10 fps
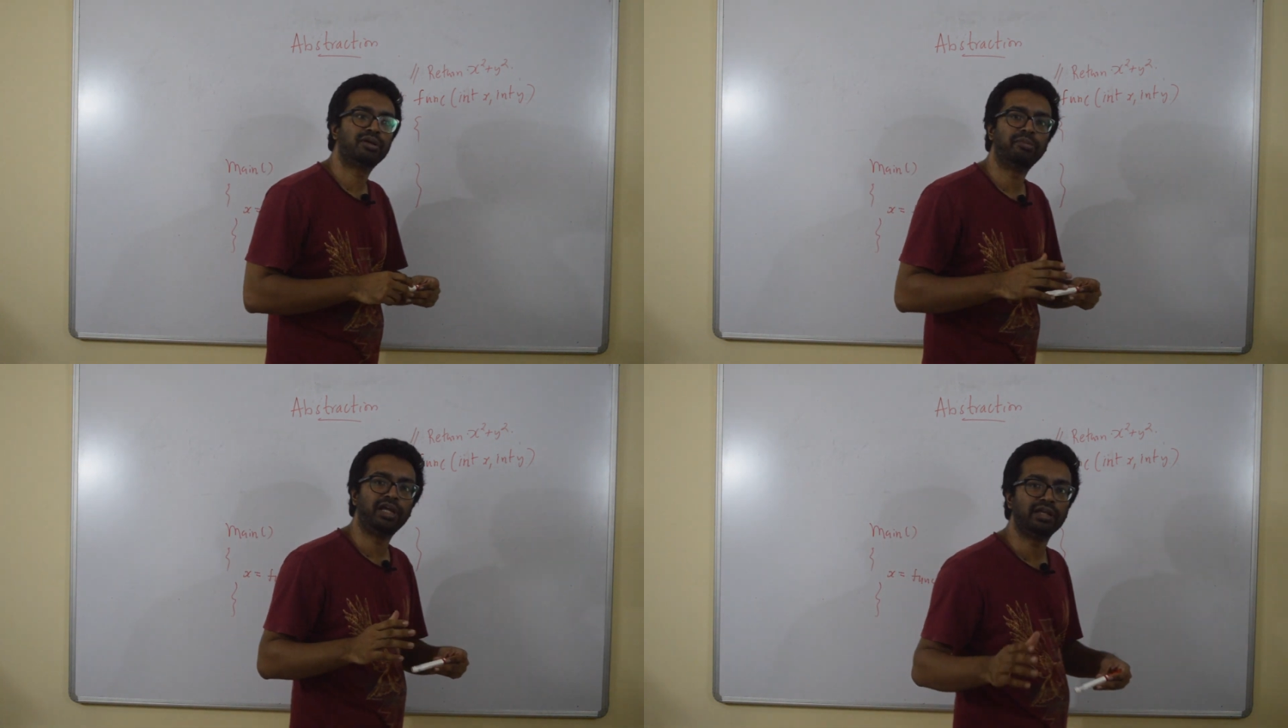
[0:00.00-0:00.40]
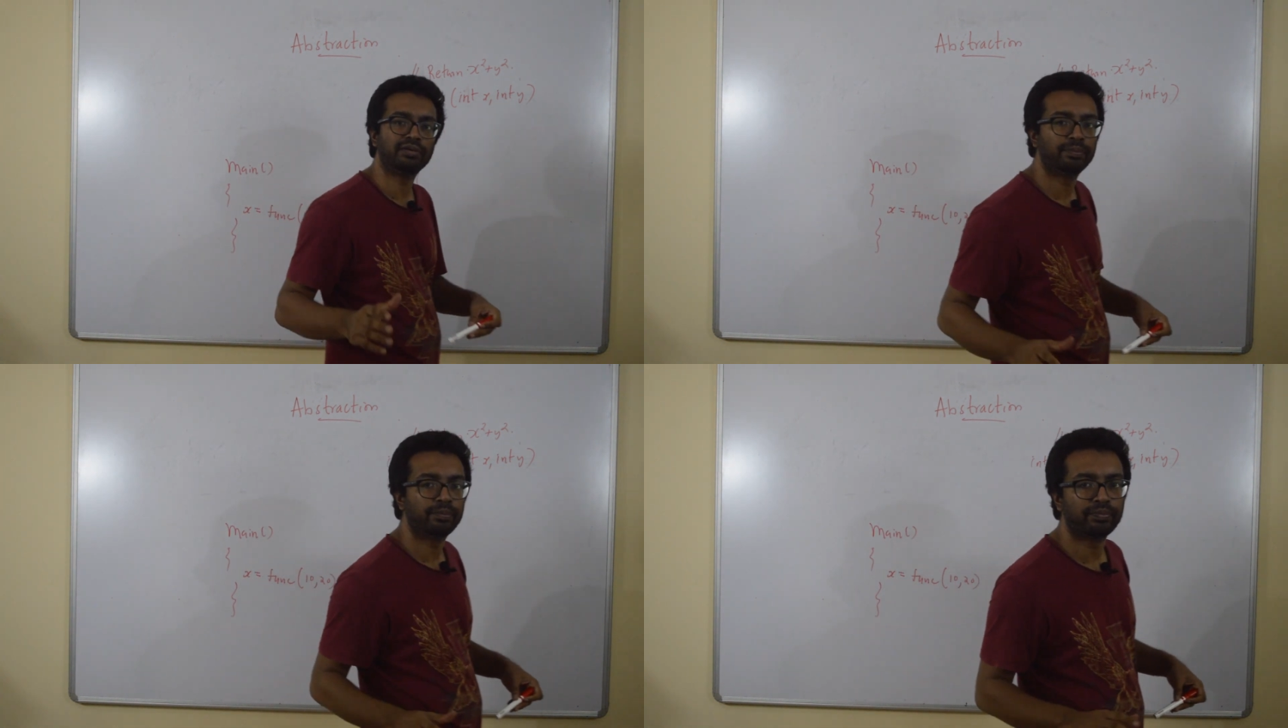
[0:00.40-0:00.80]
main
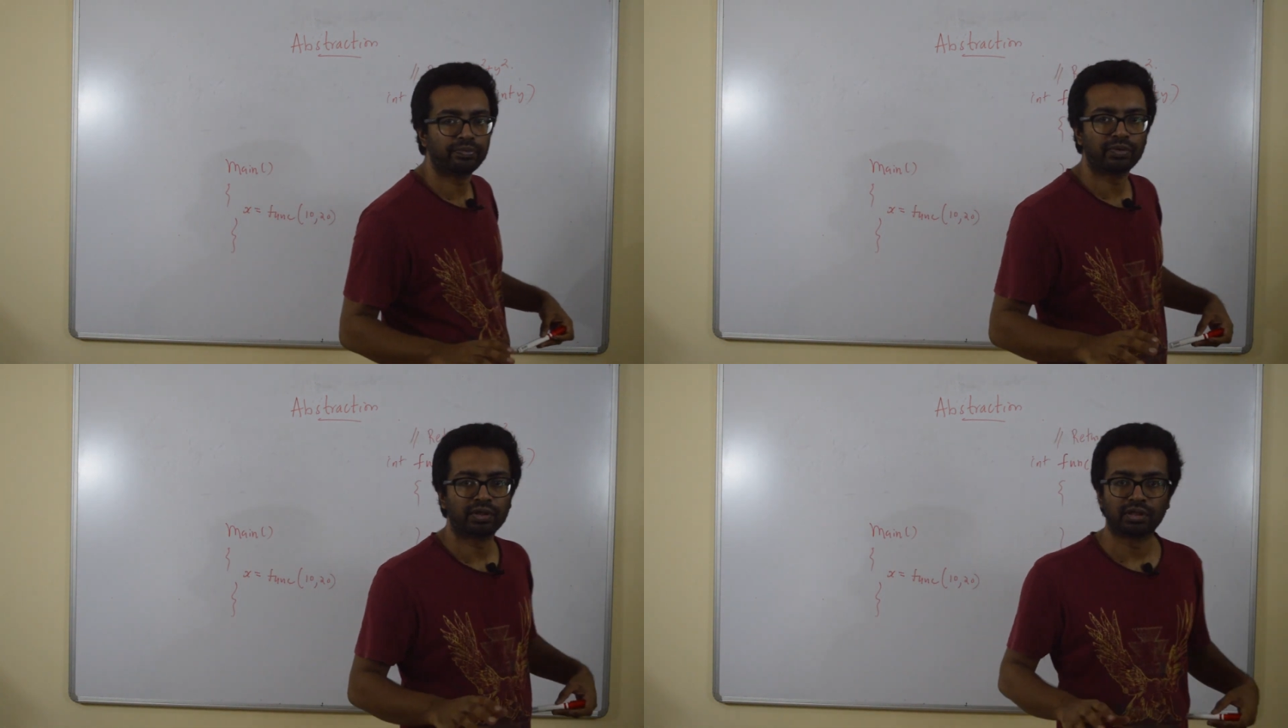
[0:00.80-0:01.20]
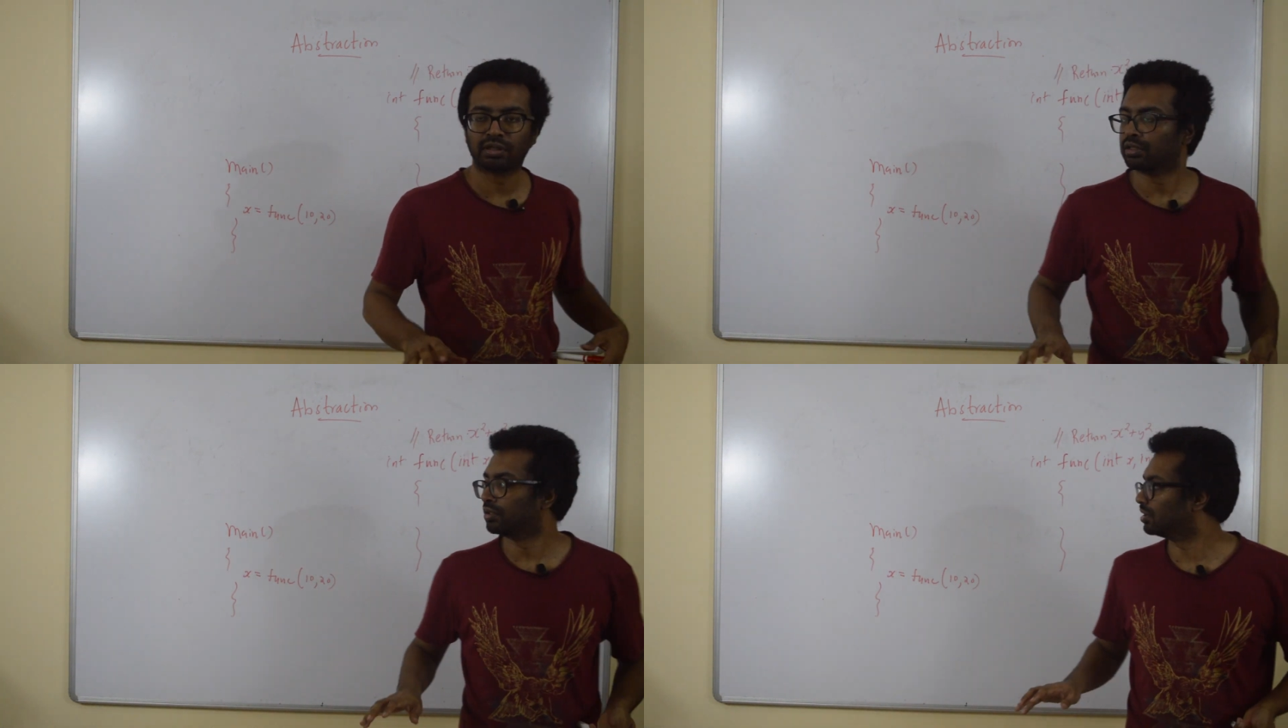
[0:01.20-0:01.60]

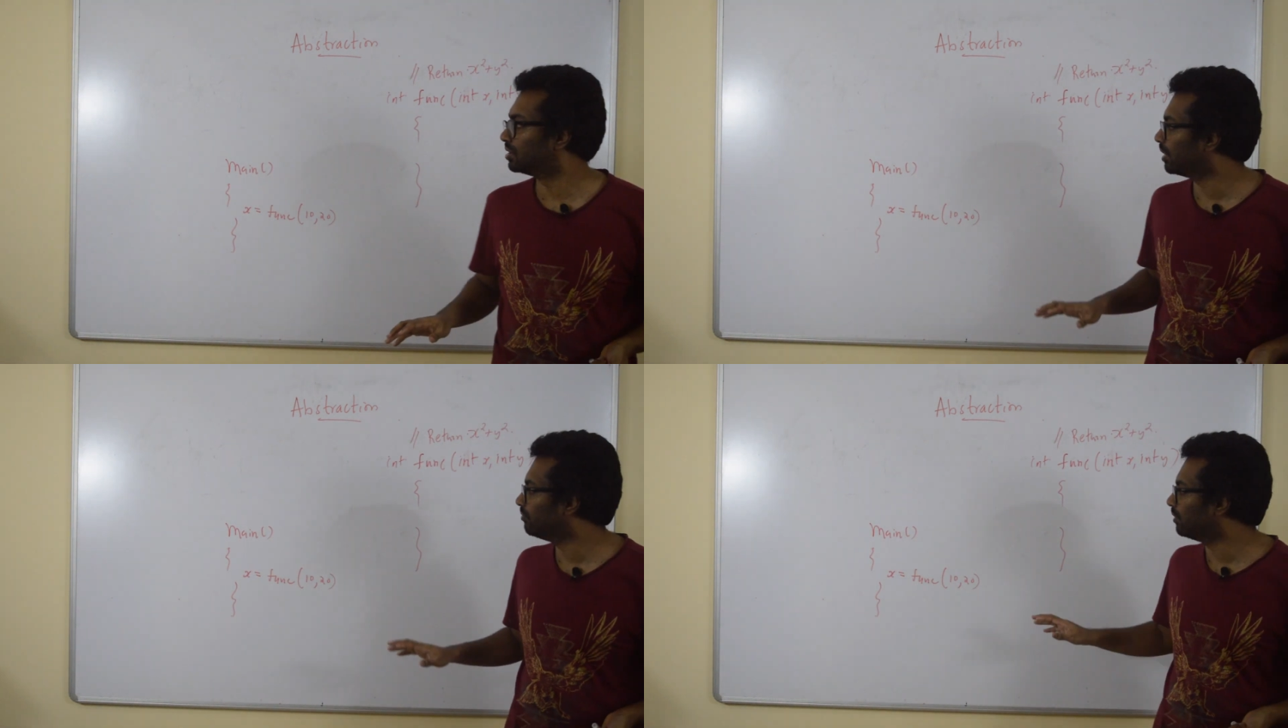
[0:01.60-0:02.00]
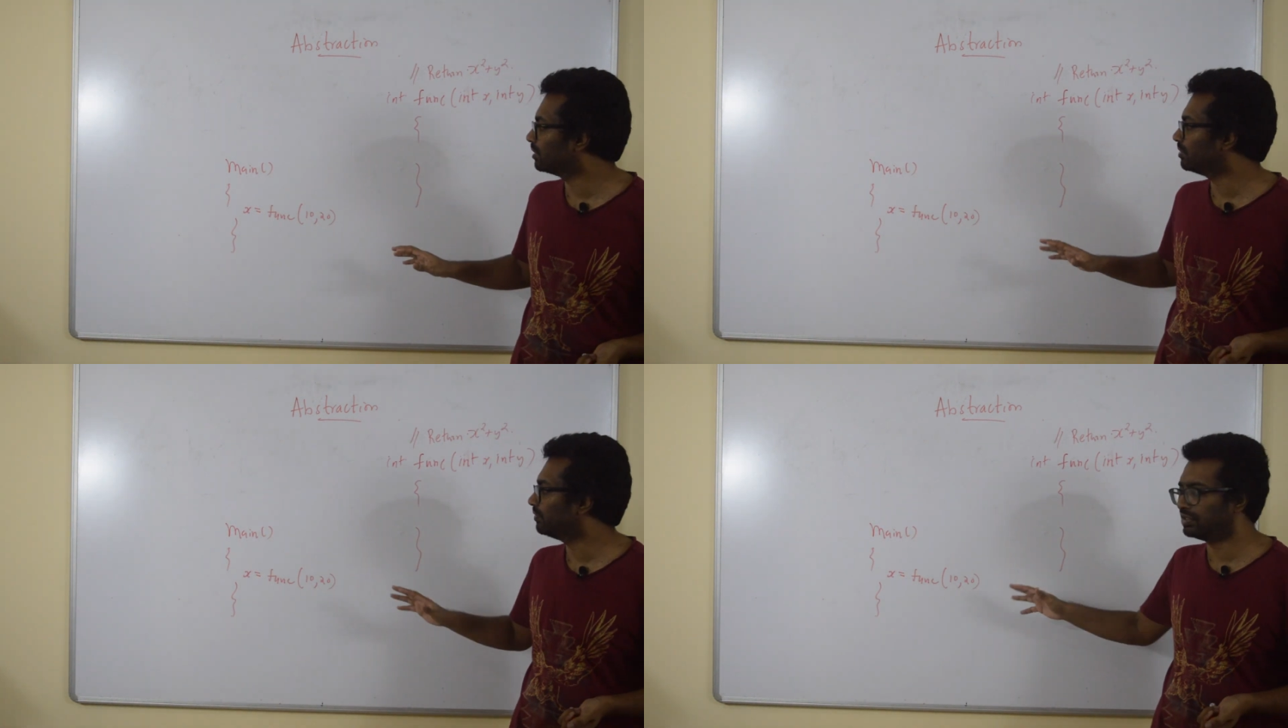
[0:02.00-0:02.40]
the same
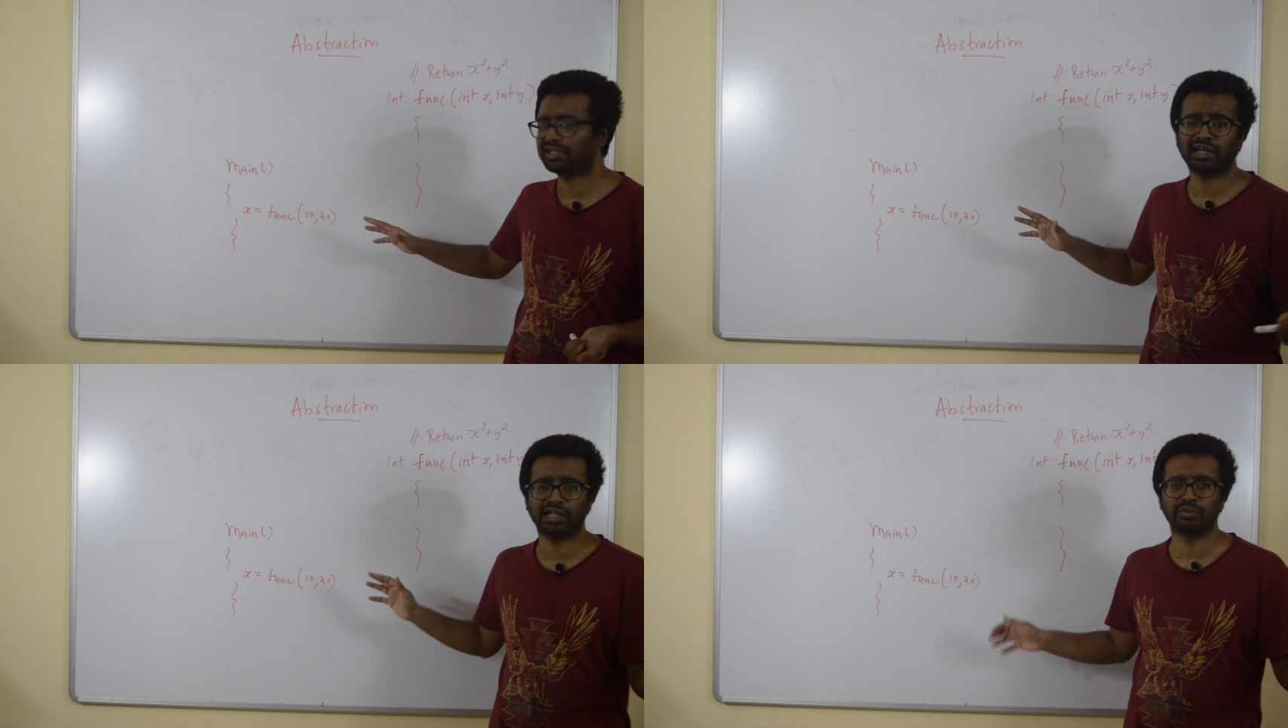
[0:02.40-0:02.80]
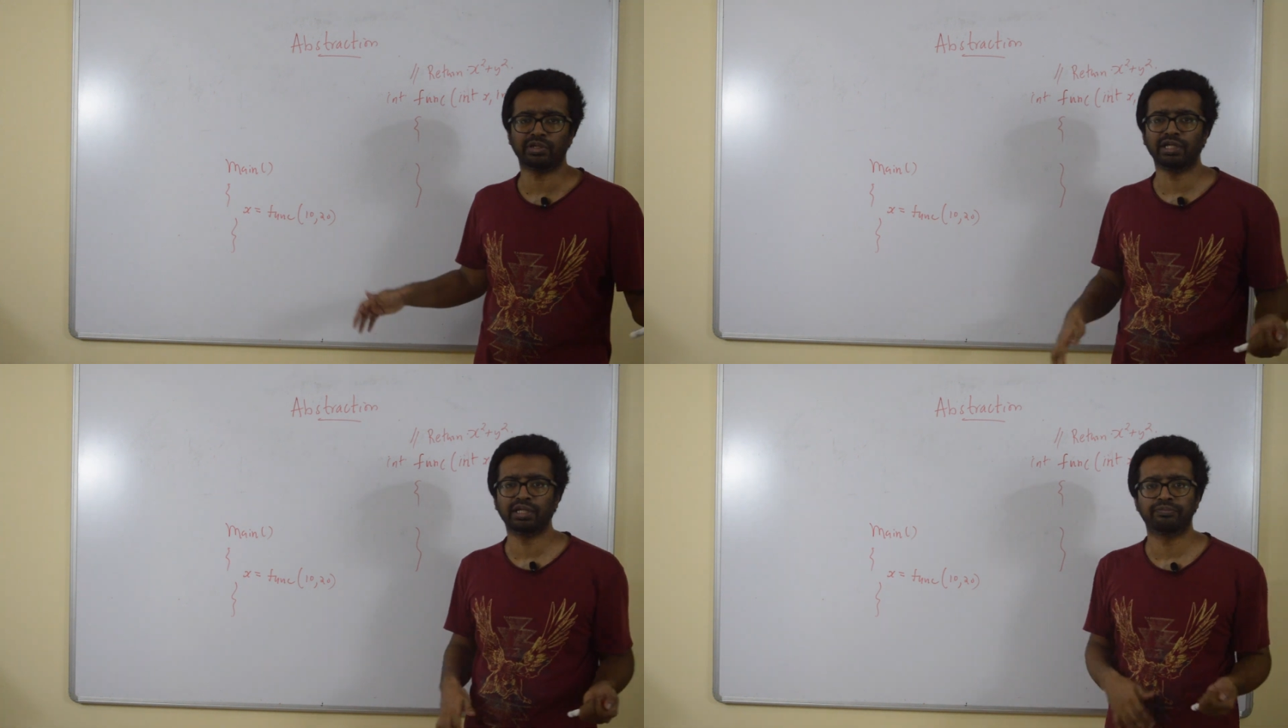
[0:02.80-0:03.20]
function with 10 and
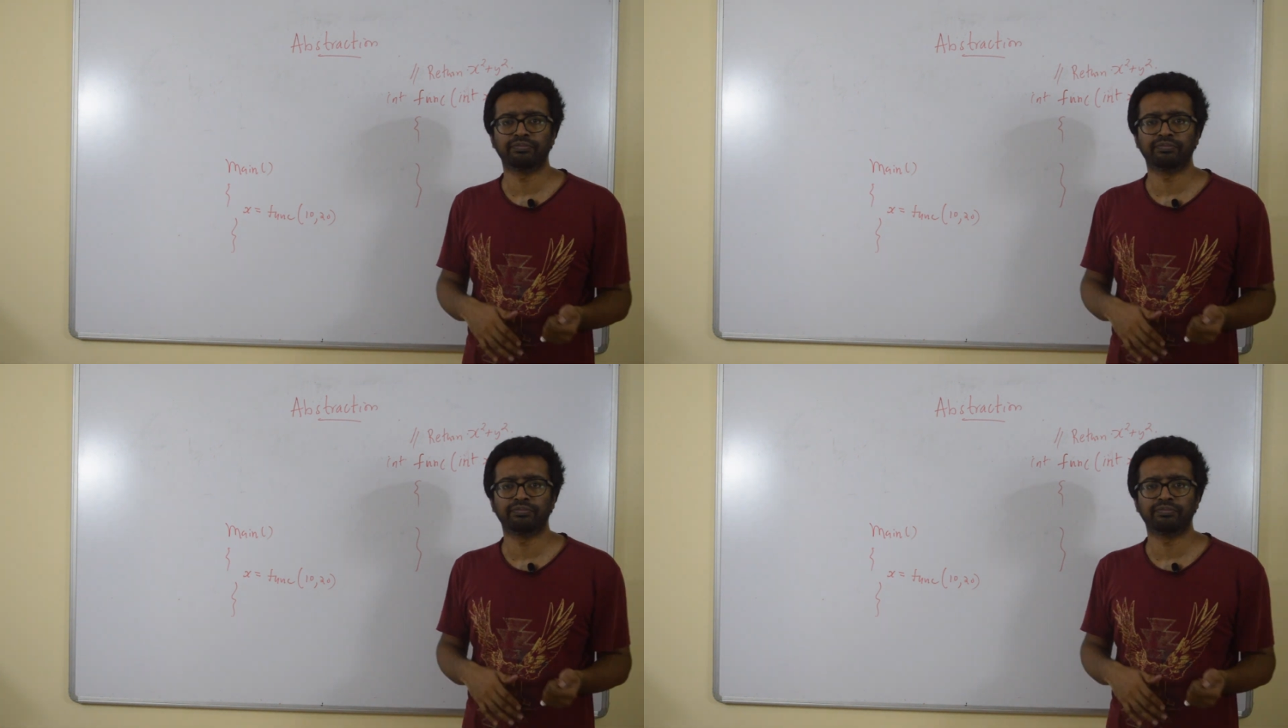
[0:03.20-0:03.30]
20,